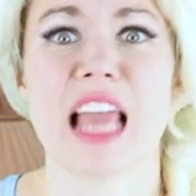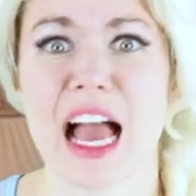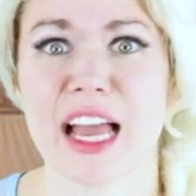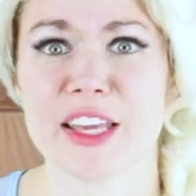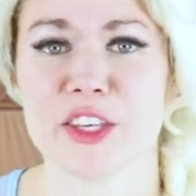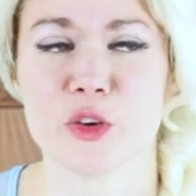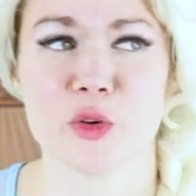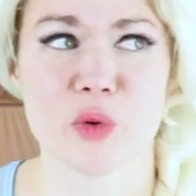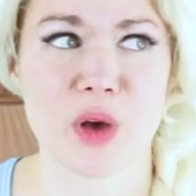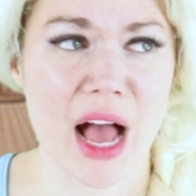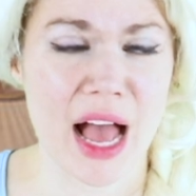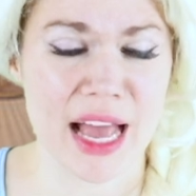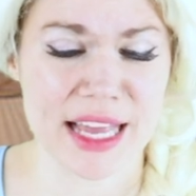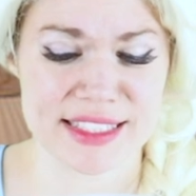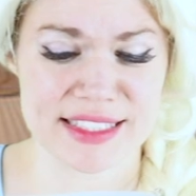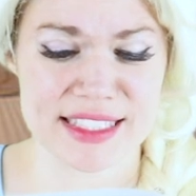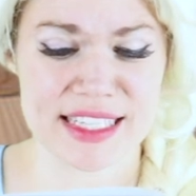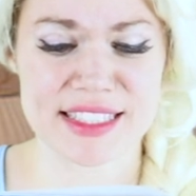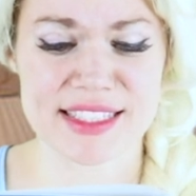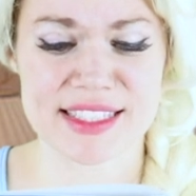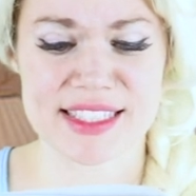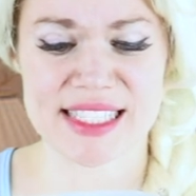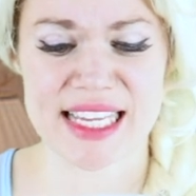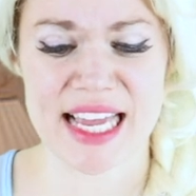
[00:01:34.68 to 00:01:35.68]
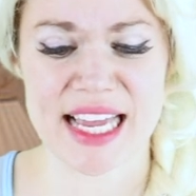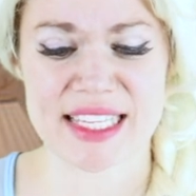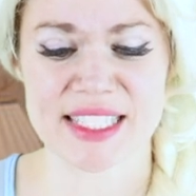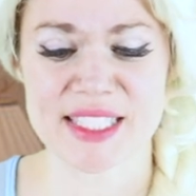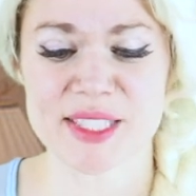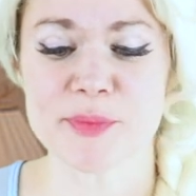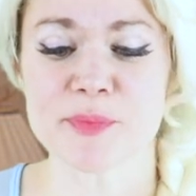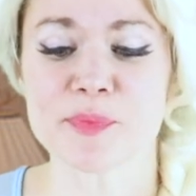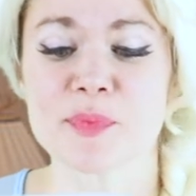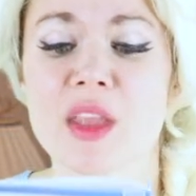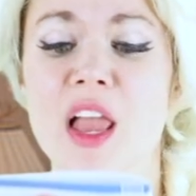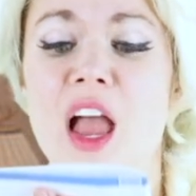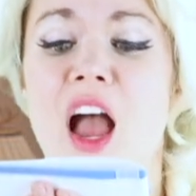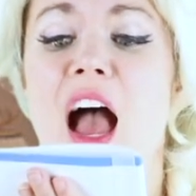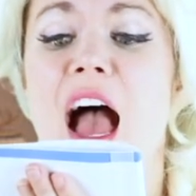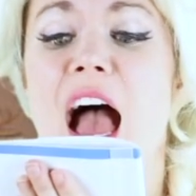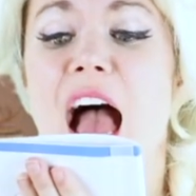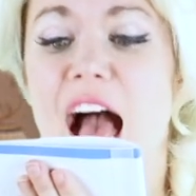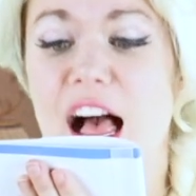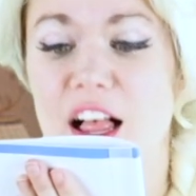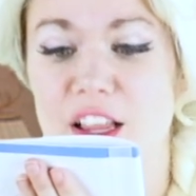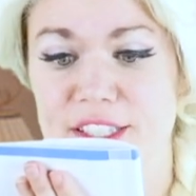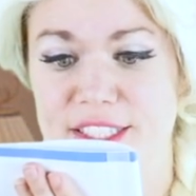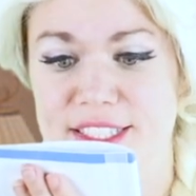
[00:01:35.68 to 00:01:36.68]
Yeah, you guys, it says,
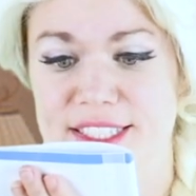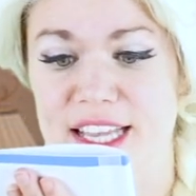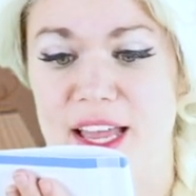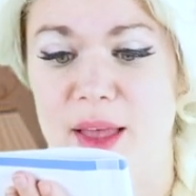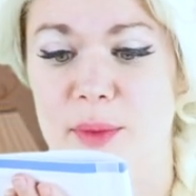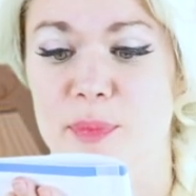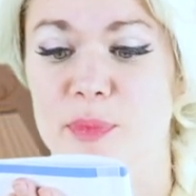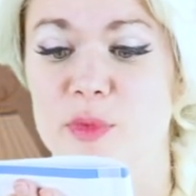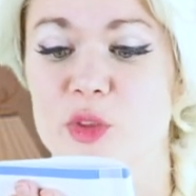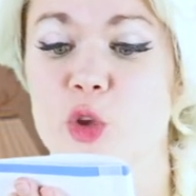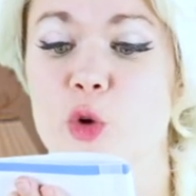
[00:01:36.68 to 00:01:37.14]
Elsa,